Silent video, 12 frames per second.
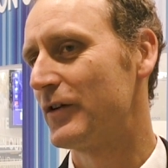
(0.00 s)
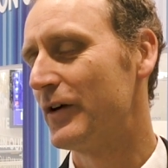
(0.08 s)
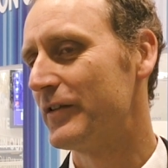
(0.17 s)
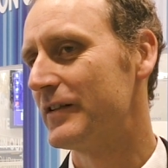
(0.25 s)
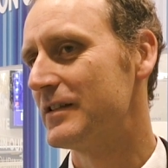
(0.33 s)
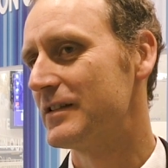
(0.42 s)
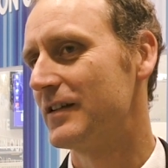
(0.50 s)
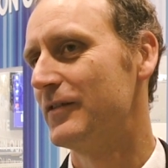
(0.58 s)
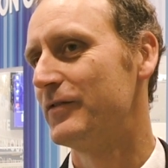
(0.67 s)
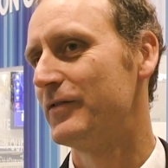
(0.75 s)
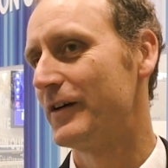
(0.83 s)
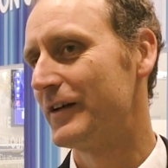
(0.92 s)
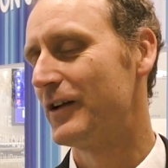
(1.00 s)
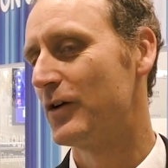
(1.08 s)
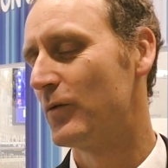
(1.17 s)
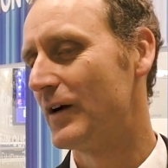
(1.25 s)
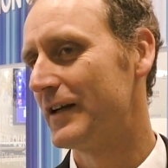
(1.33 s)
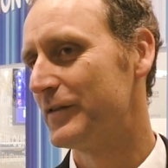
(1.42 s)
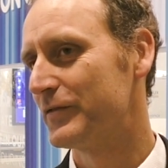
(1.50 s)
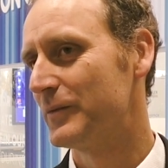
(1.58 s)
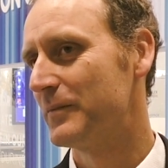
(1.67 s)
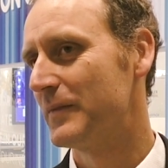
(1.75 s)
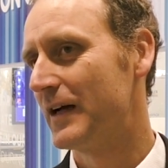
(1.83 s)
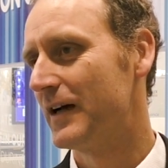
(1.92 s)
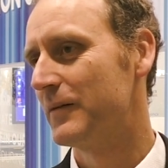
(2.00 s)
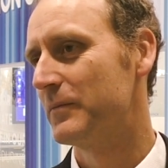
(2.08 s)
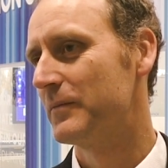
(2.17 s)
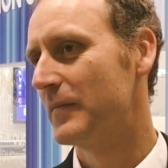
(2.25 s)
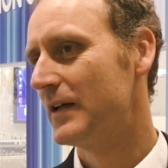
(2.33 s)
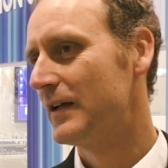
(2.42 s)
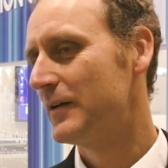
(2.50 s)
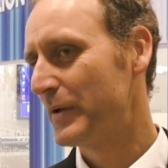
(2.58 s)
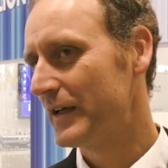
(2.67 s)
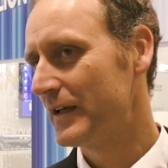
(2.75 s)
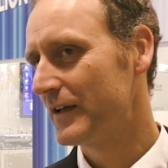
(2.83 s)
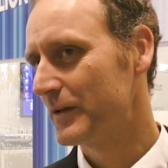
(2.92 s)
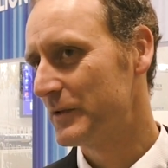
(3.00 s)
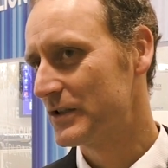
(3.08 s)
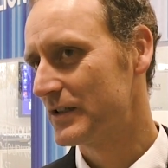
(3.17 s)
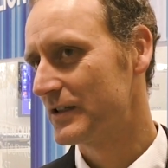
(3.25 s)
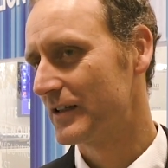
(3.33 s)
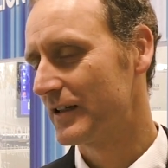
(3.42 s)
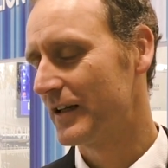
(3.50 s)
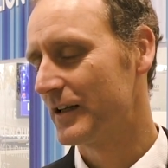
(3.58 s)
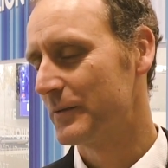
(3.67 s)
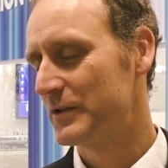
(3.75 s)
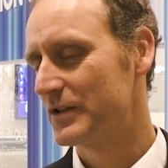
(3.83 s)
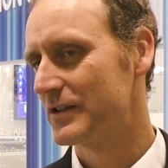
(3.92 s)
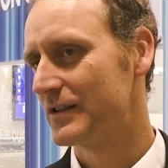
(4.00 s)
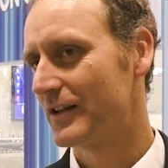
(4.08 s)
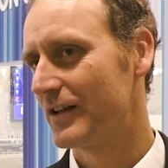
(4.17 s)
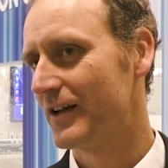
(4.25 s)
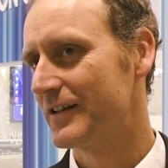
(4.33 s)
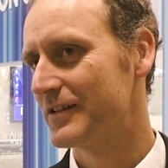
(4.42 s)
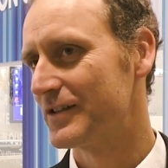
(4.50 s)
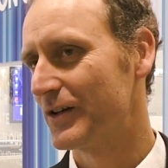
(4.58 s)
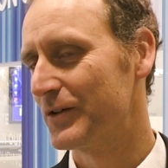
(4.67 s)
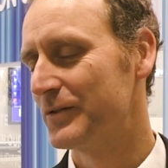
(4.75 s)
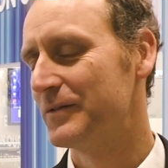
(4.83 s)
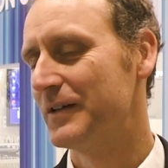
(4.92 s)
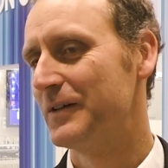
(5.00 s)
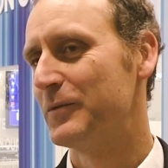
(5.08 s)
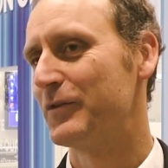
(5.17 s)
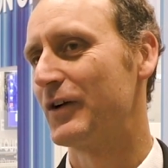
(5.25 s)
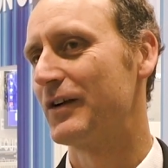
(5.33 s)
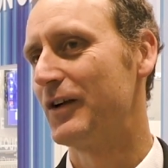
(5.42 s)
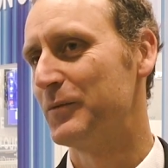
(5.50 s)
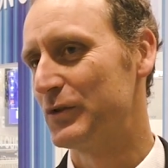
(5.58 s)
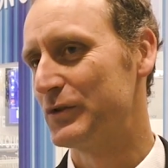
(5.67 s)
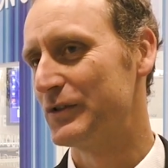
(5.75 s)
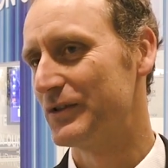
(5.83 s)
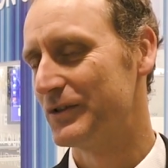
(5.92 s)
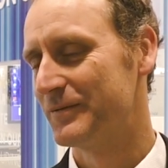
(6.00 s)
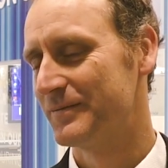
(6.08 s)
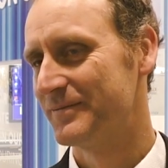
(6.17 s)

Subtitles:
growth is a very long way from peaking emissions and getting emissions declined. So we've got a lot more to do.